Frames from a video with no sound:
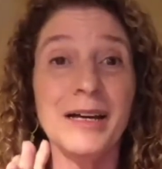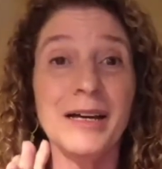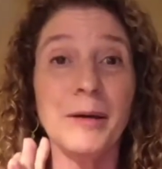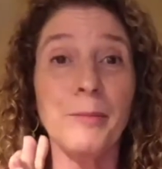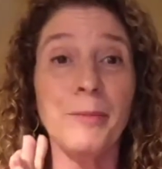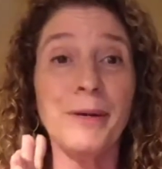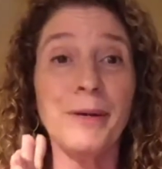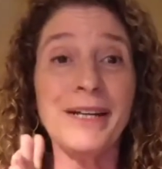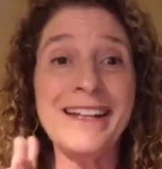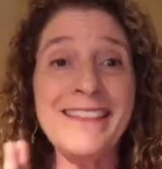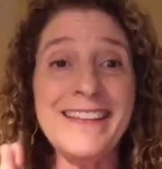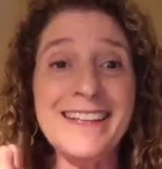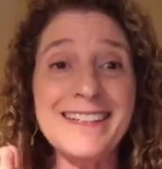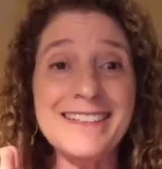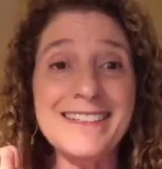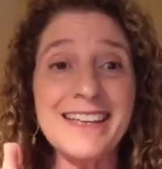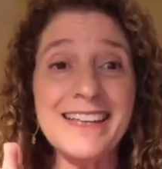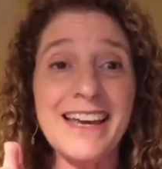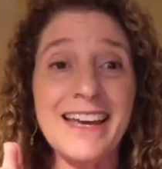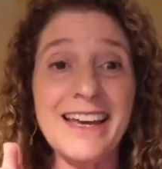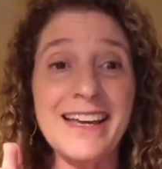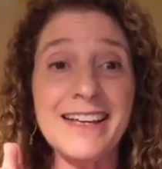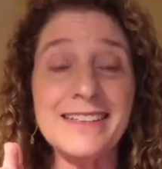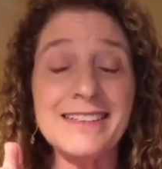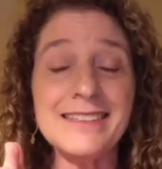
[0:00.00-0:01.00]
But in
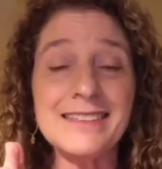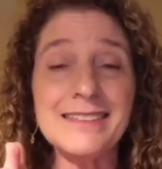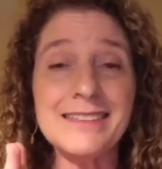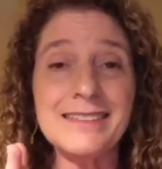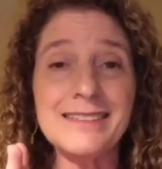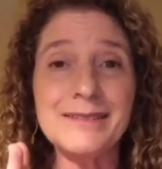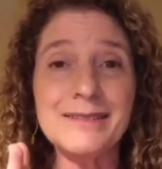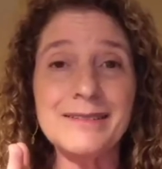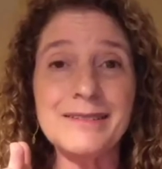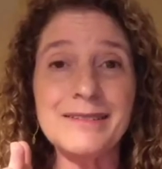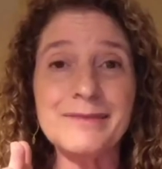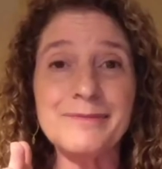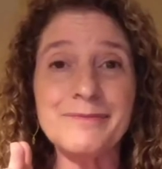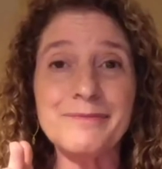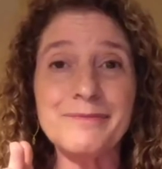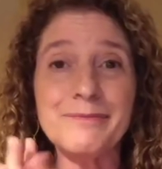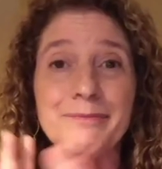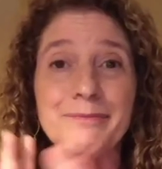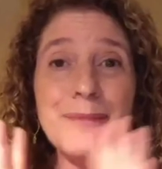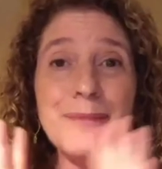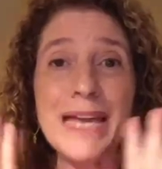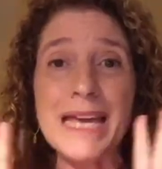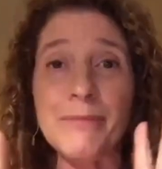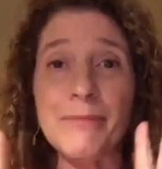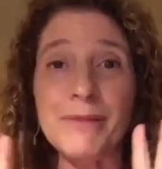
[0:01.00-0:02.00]
this case,
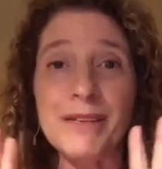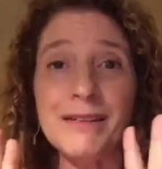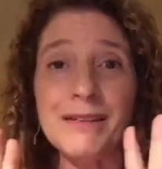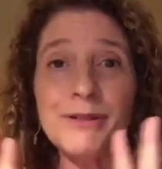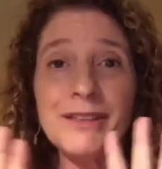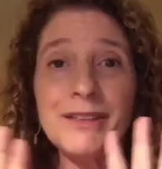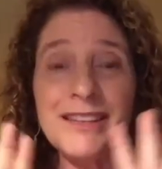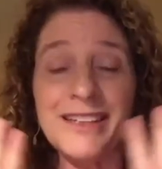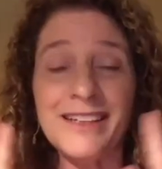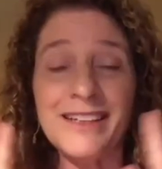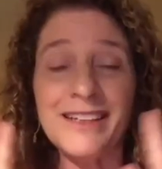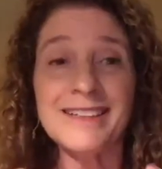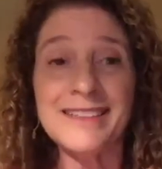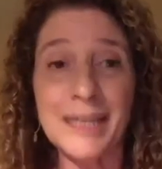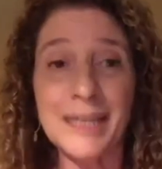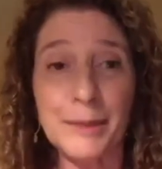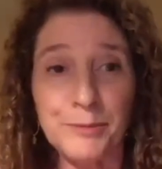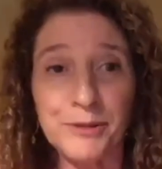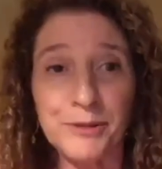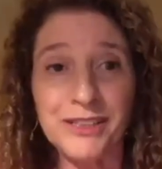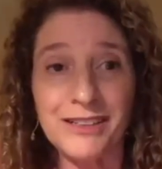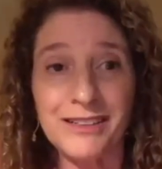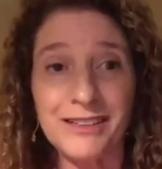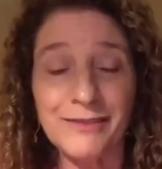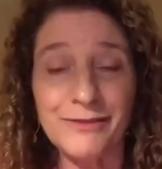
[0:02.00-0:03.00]
maybe with the
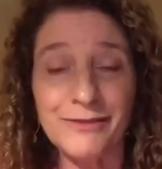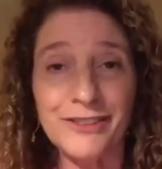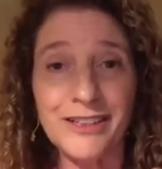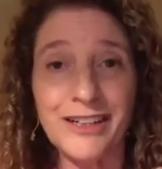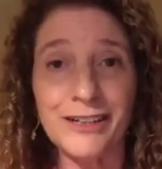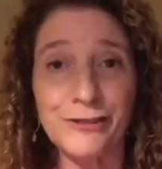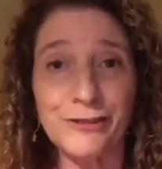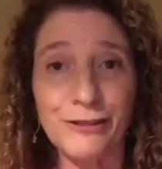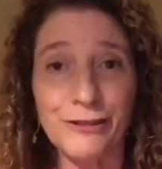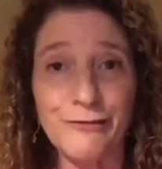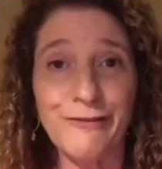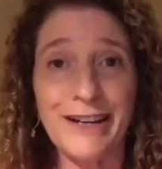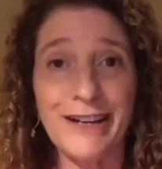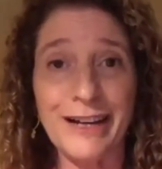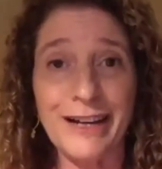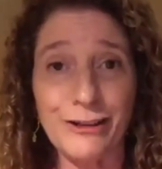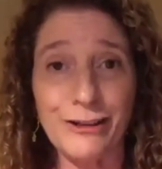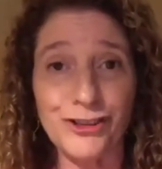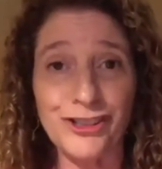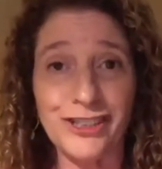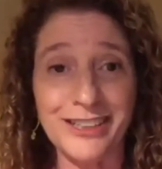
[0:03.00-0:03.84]
exception of Dr.